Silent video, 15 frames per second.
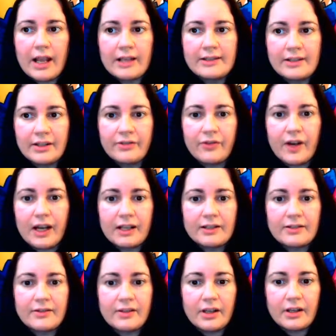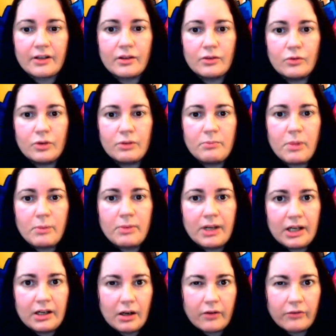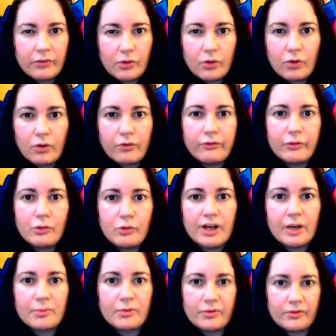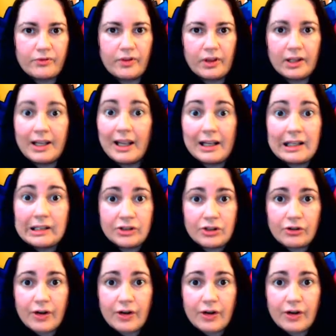is it the fact that they maybe have not got full grip of like English